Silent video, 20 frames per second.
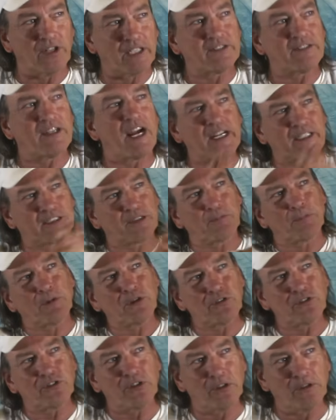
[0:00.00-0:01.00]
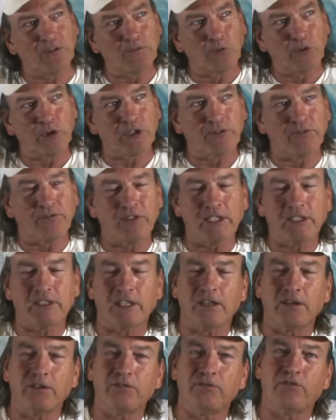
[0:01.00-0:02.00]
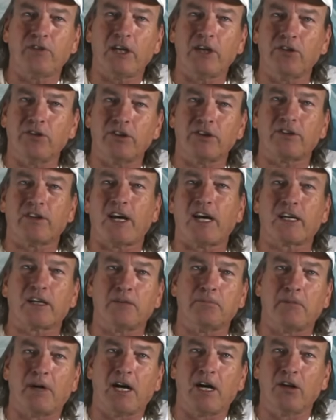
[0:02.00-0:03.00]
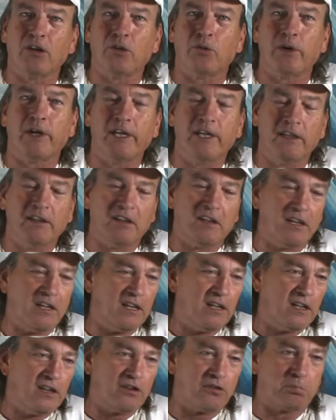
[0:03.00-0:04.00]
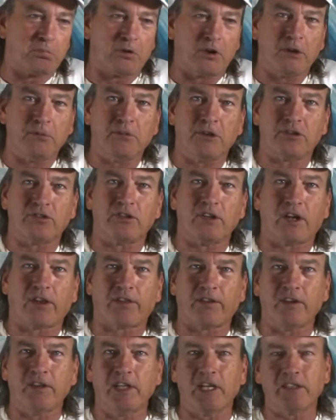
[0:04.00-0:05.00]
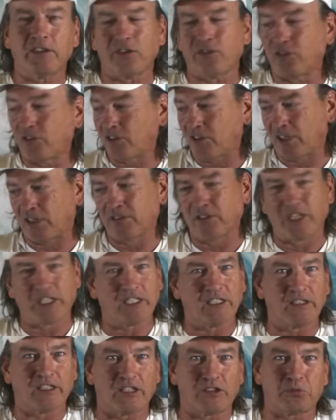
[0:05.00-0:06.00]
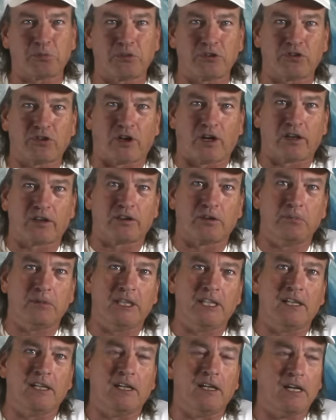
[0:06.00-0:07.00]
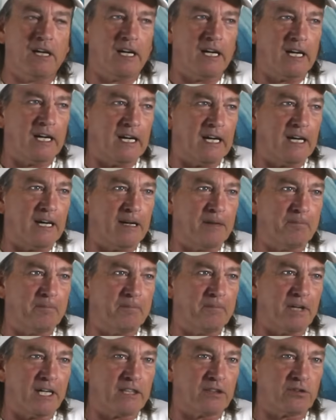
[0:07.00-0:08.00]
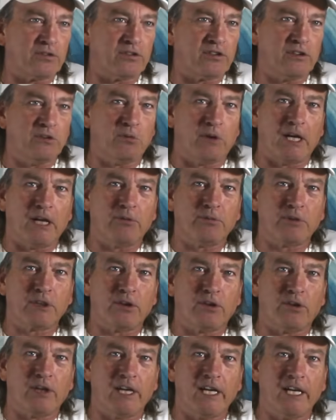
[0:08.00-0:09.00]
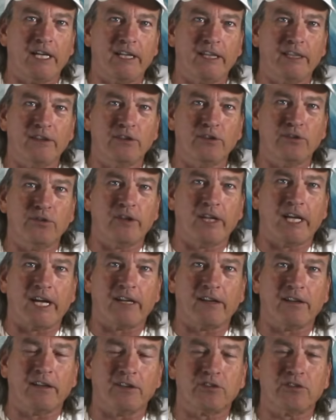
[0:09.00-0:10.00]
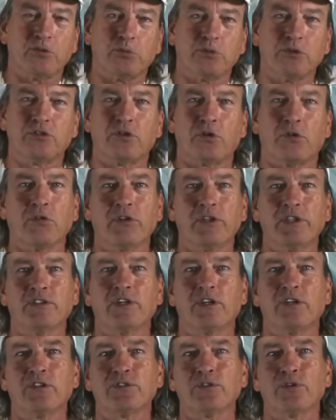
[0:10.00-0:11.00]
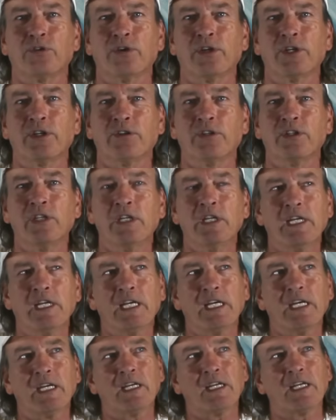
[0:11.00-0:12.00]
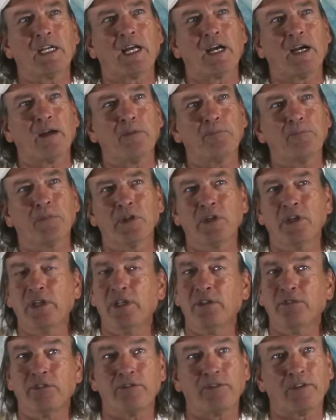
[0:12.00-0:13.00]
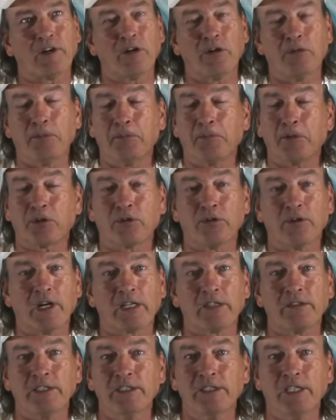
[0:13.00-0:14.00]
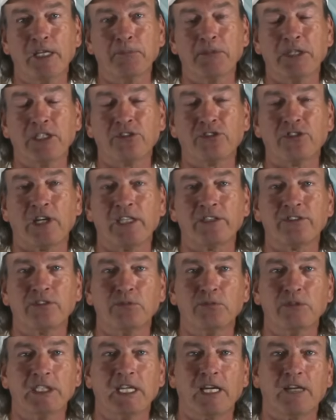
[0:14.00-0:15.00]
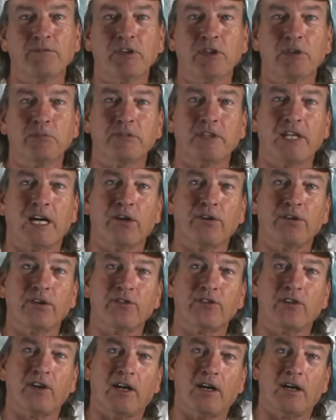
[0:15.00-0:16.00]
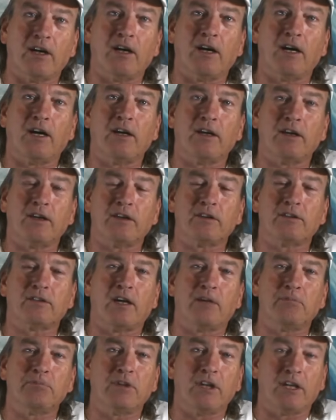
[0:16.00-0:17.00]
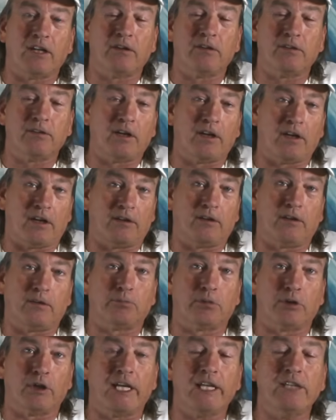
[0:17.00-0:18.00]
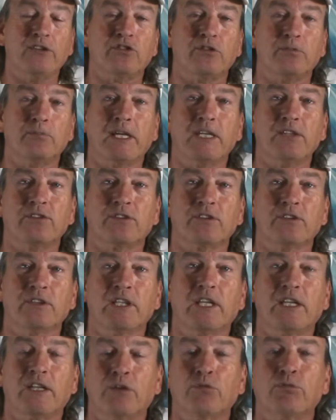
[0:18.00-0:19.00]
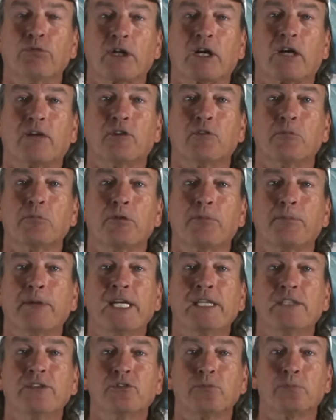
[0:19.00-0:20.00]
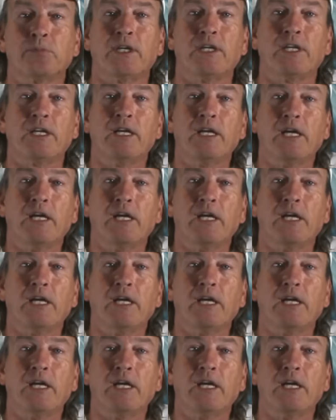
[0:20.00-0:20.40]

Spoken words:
attacked a person with the fatal attack a mile away is pretty much nothing. That doesn't sound like a desperate shark to me. I don't see why it would go ahead and do that unless it was totally territorial. And I believe, if I remember correctly, Damian Johnson, we have him down as a attempt and a predation, basically. They didn't recover remains, but